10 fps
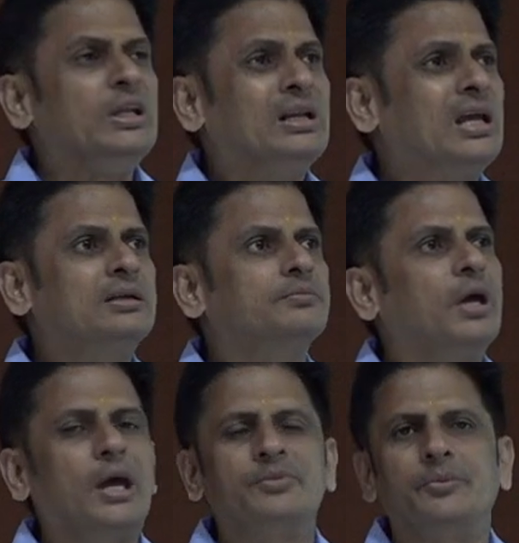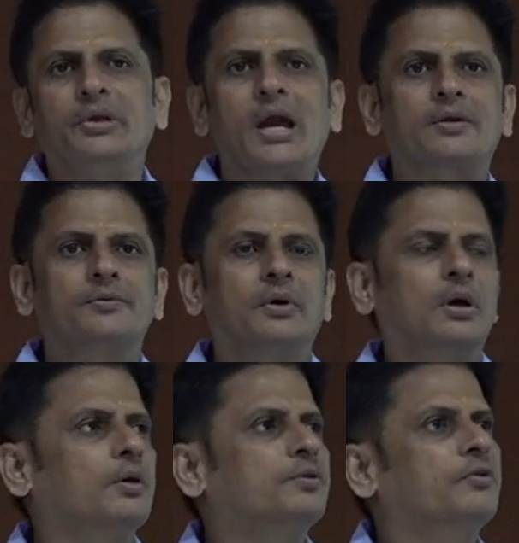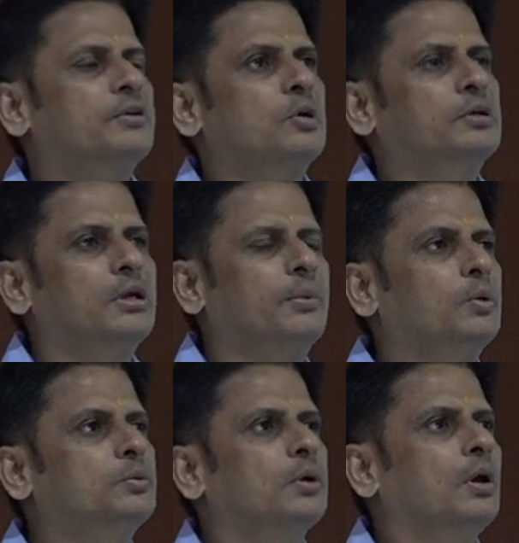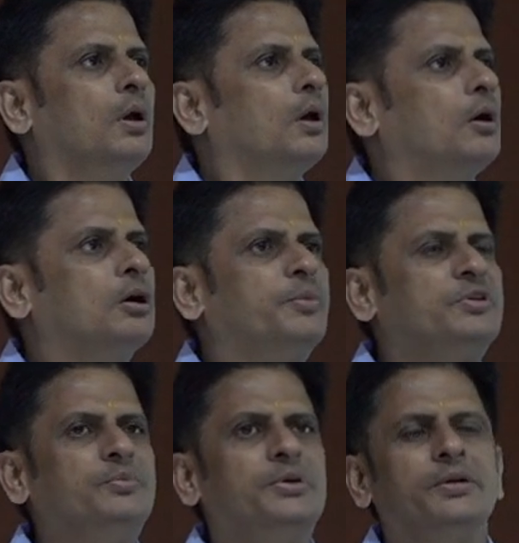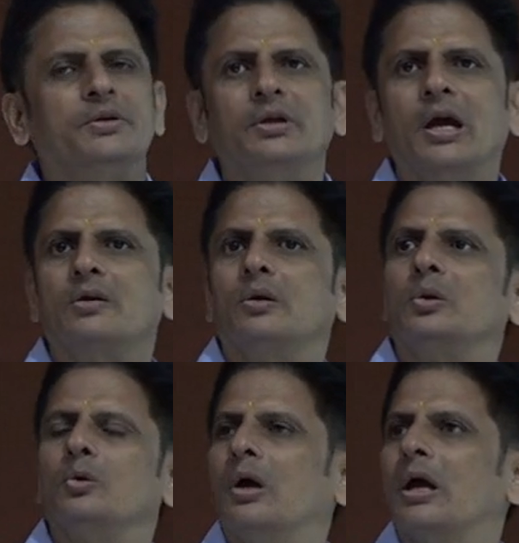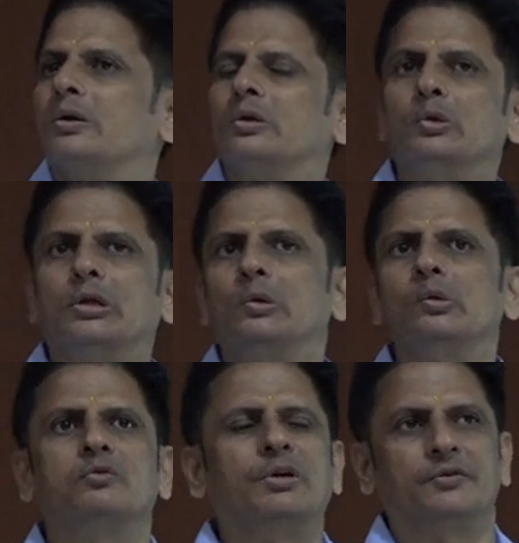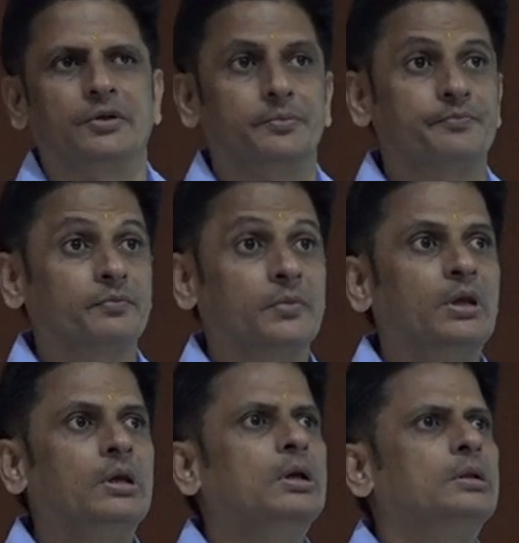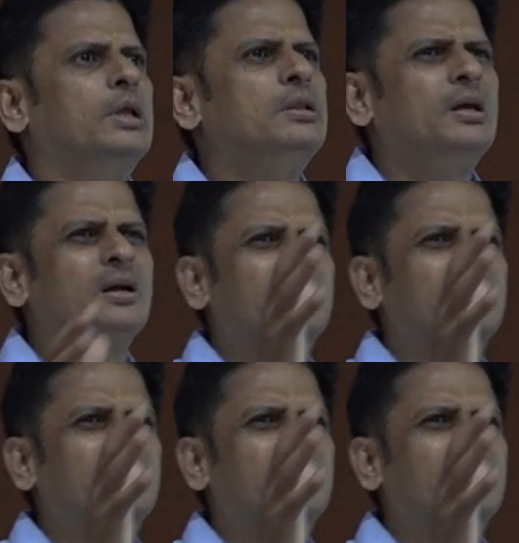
like MTP Act she was talking about, or PCP NDT Act, or FOA Act, or FOTA rules, whatever. Then there are